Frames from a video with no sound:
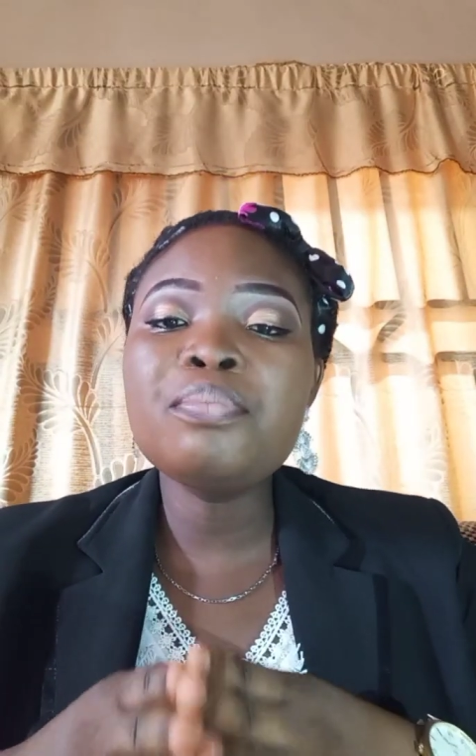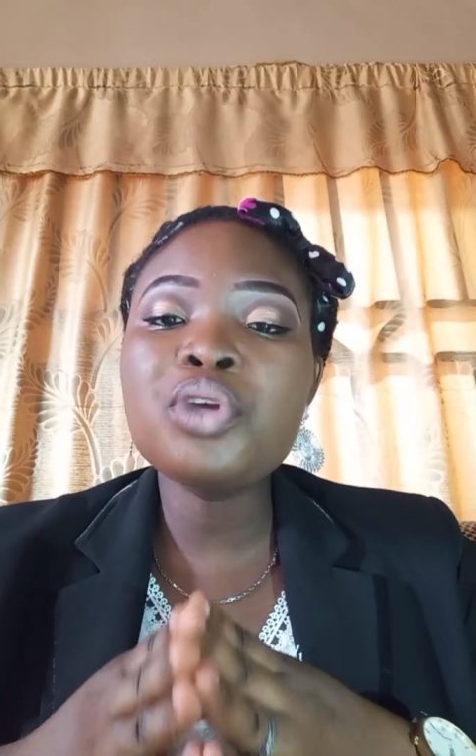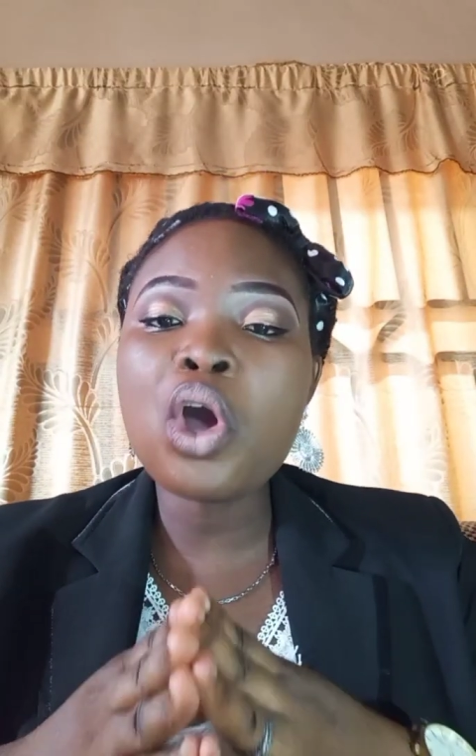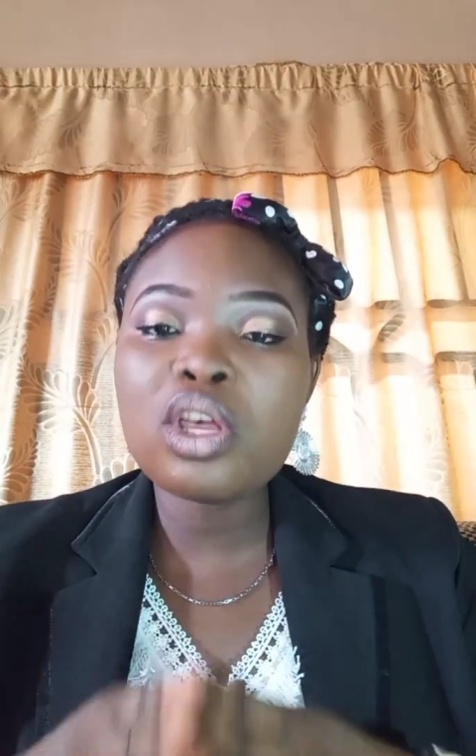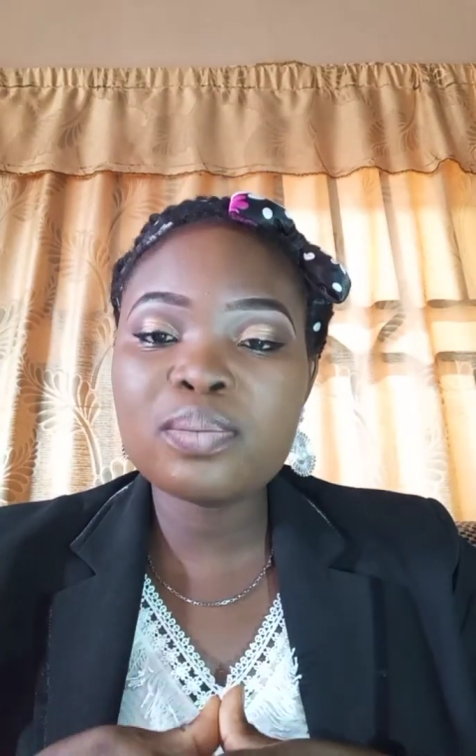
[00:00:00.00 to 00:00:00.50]

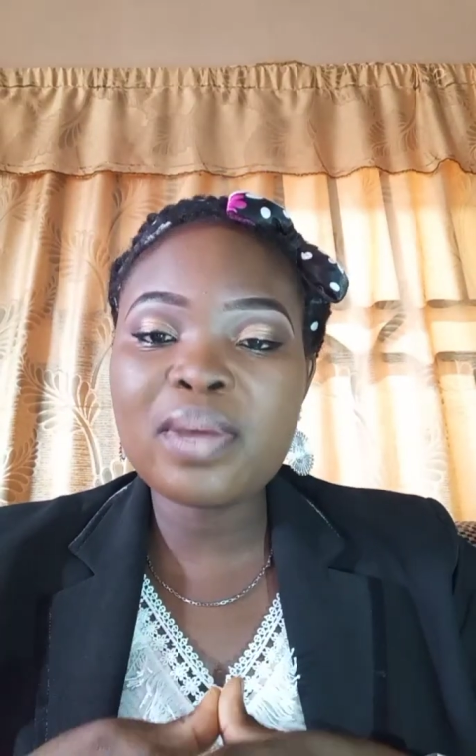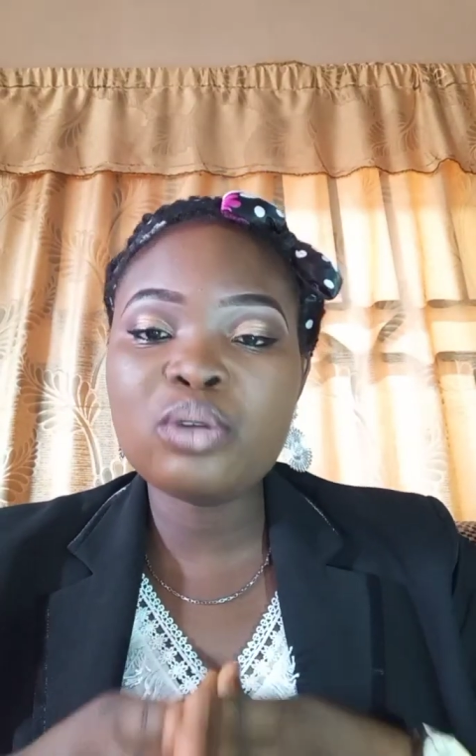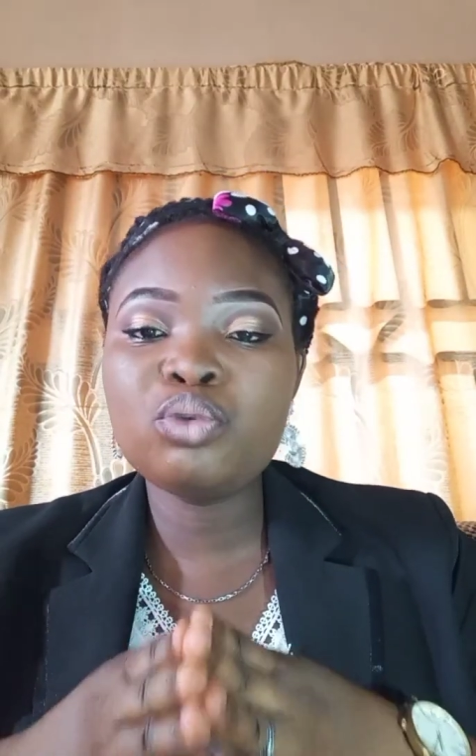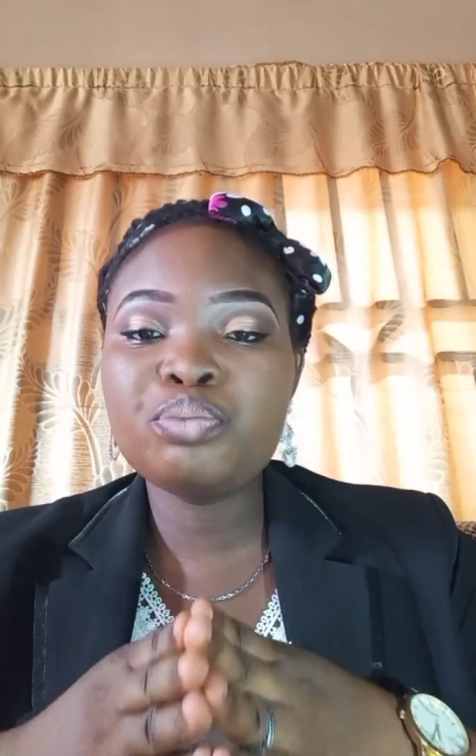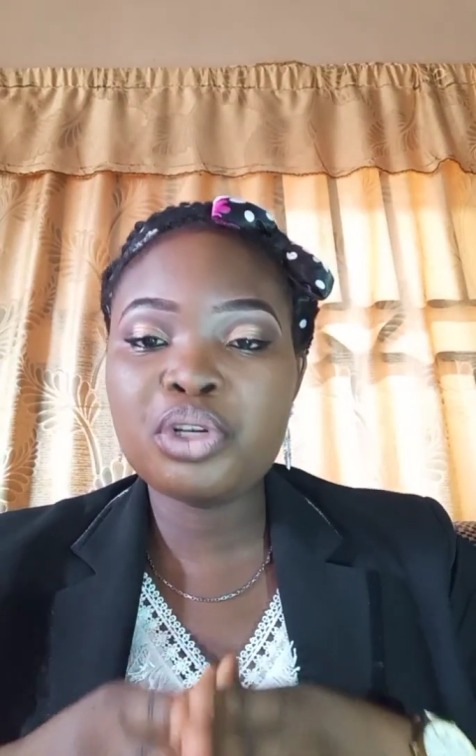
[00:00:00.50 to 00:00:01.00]
your
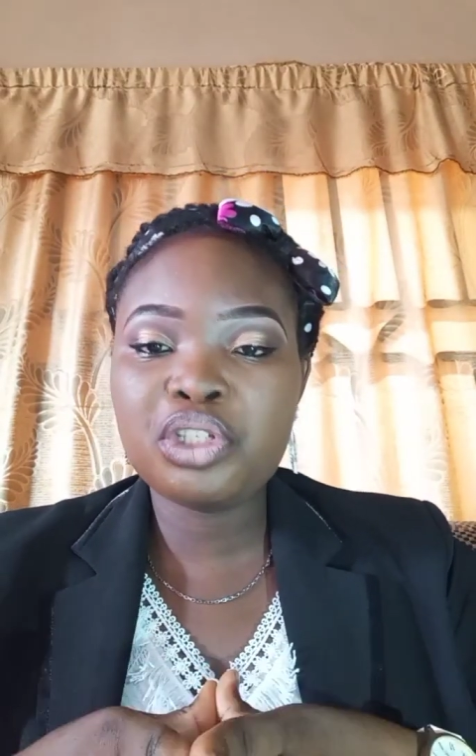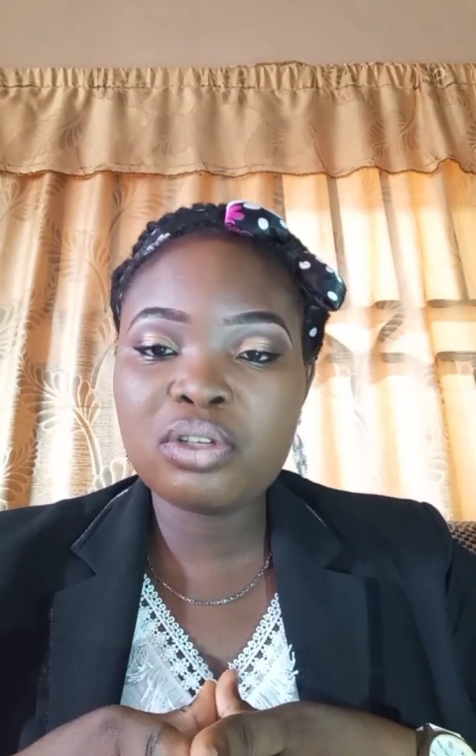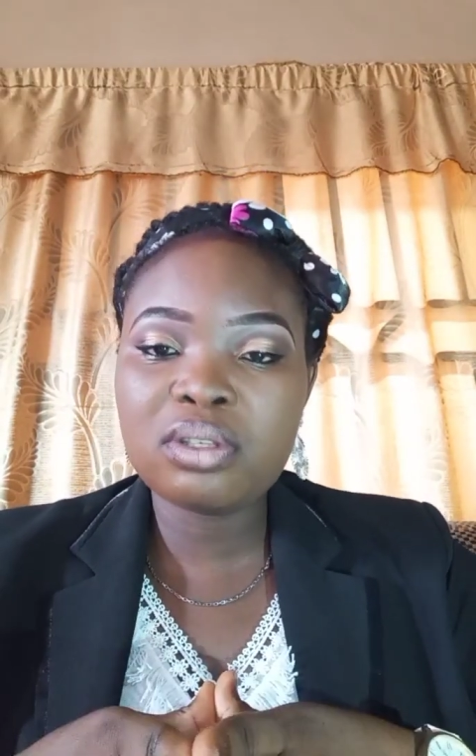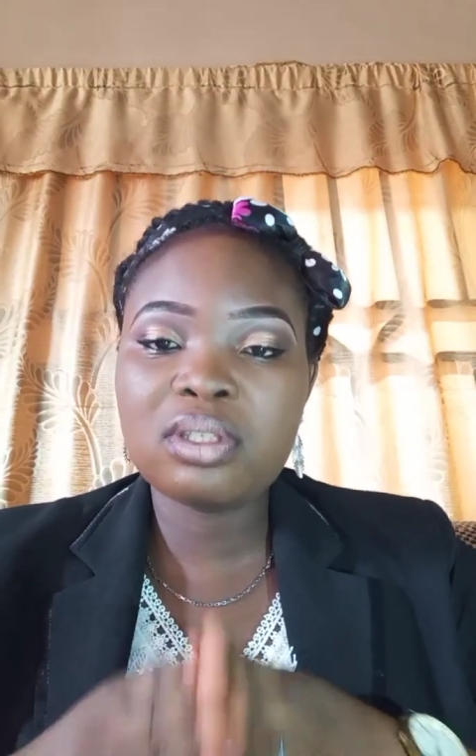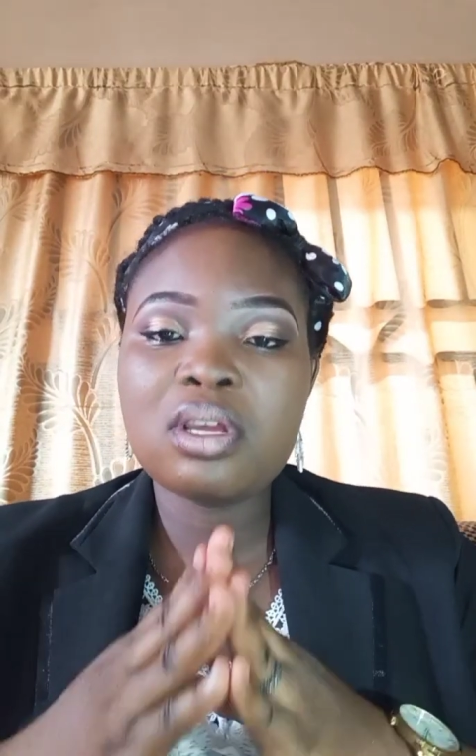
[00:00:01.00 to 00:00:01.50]
husband will
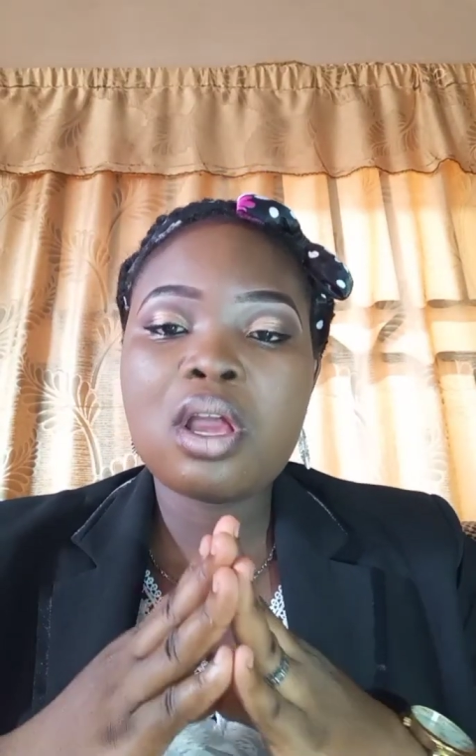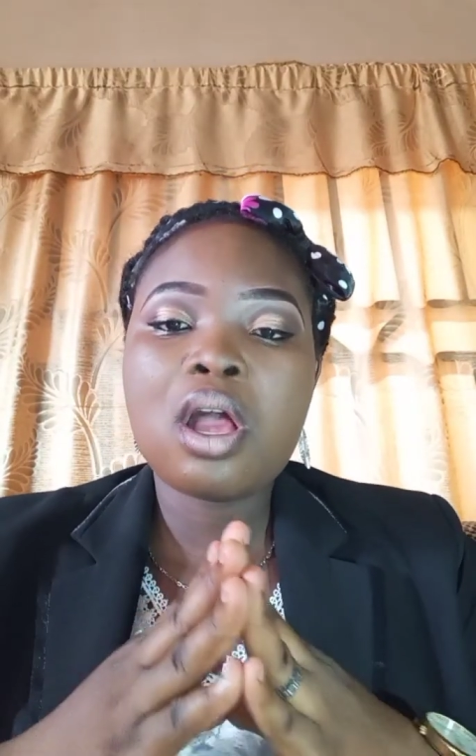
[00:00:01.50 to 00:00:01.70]
produce